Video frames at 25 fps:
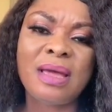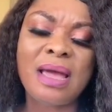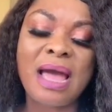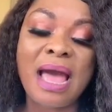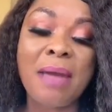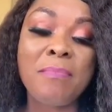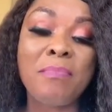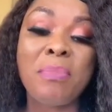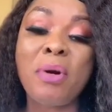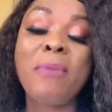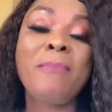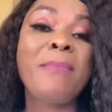
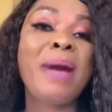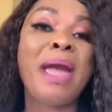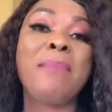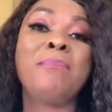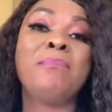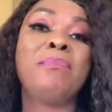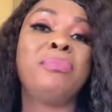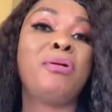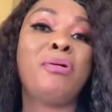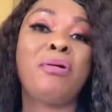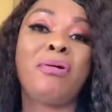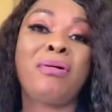I bought my
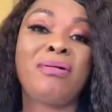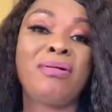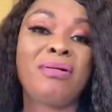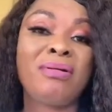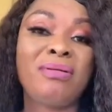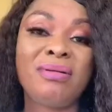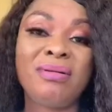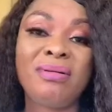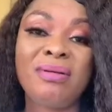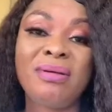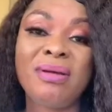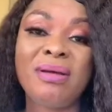block,
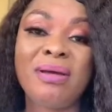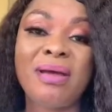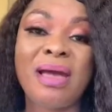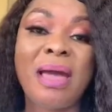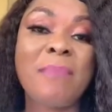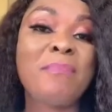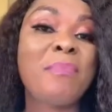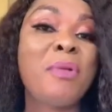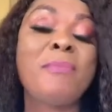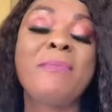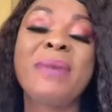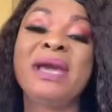
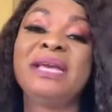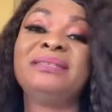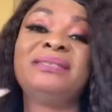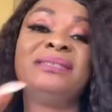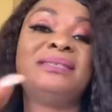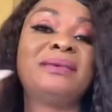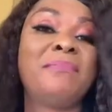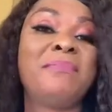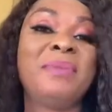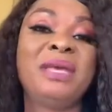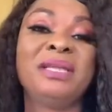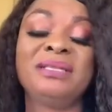I bought my
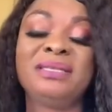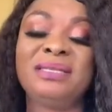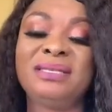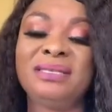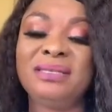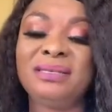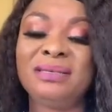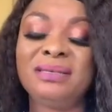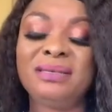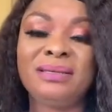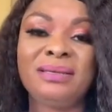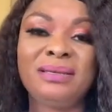
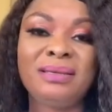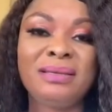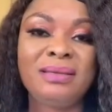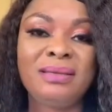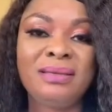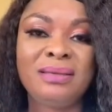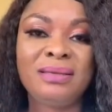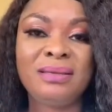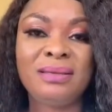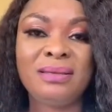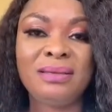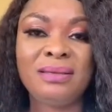cement,
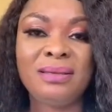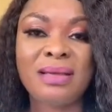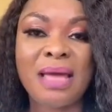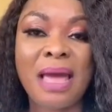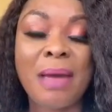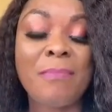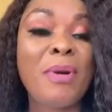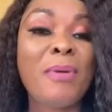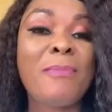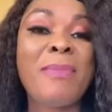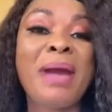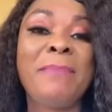
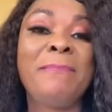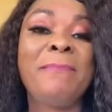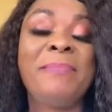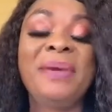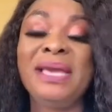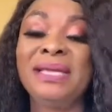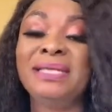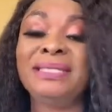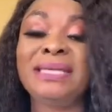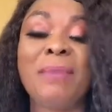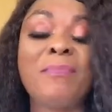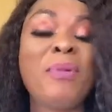I bought my
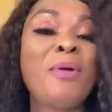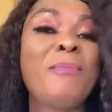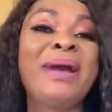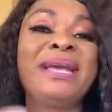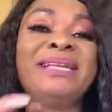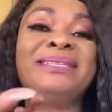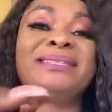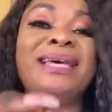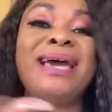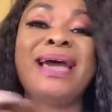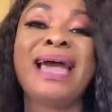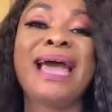paint, I bought
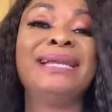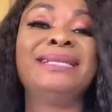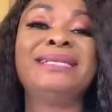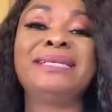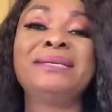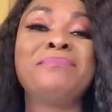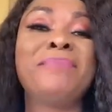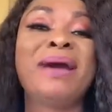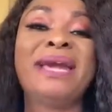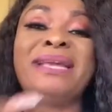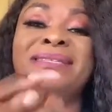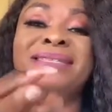my t- I
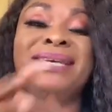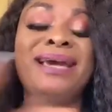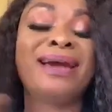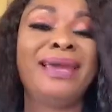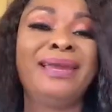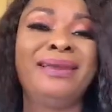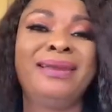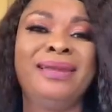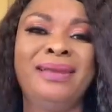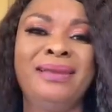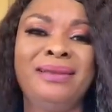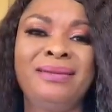did my
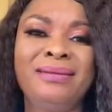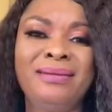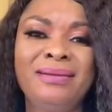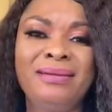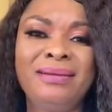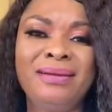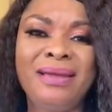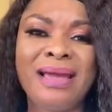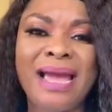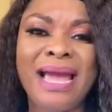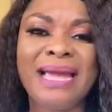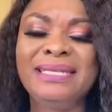tiling,
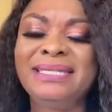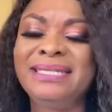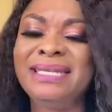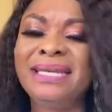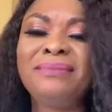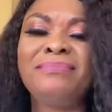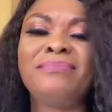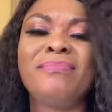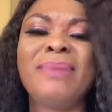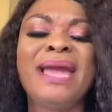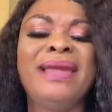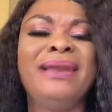I
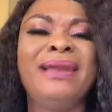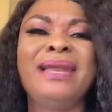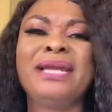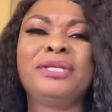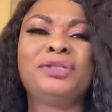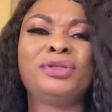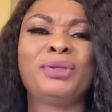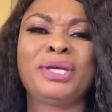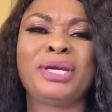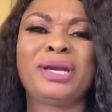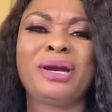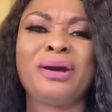did my
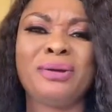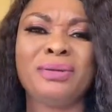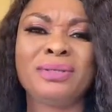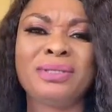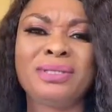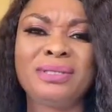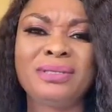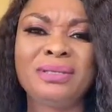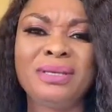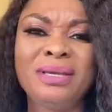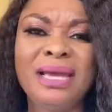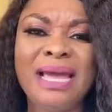
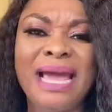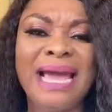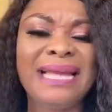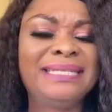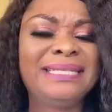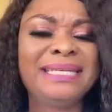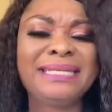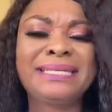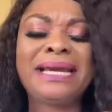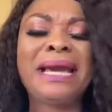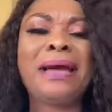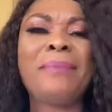electricals, I
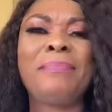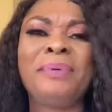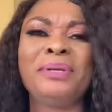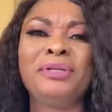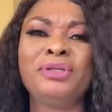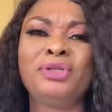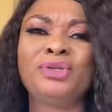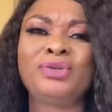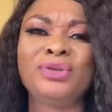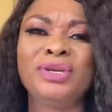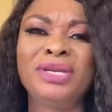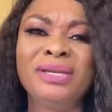did
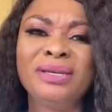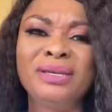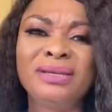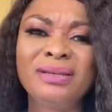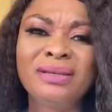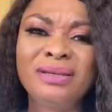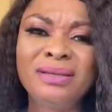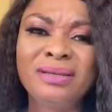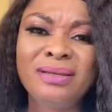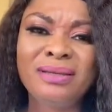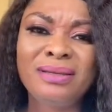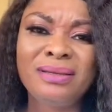carpentry,
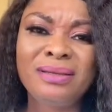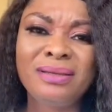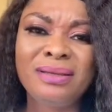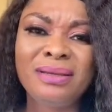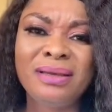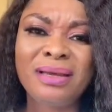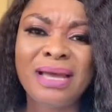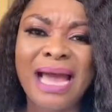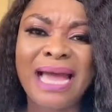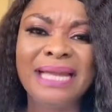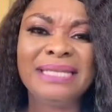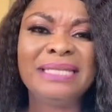
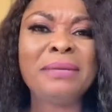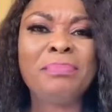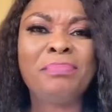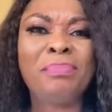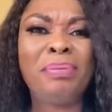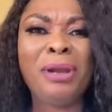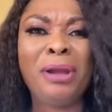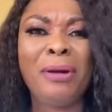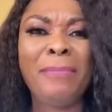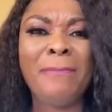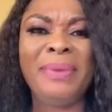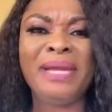I did
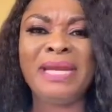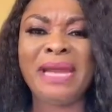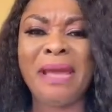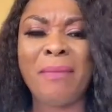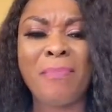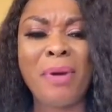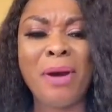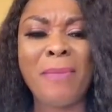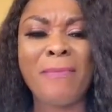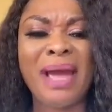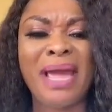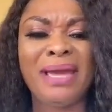plumbing,
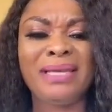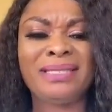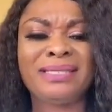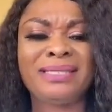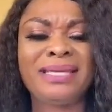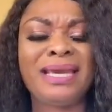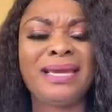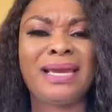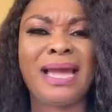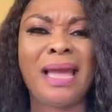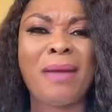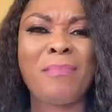I bought my
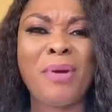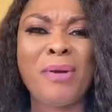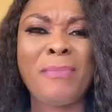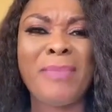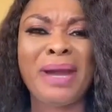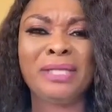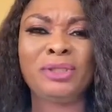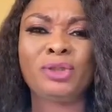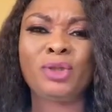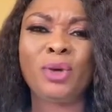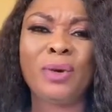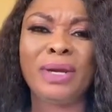sink, I bought
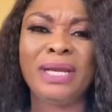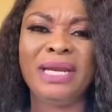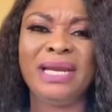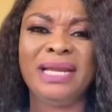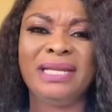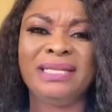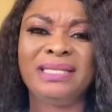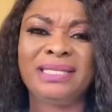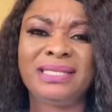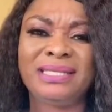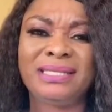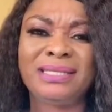my
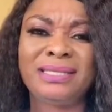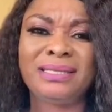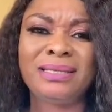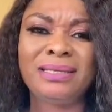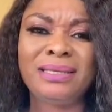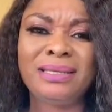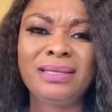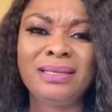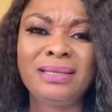toilets.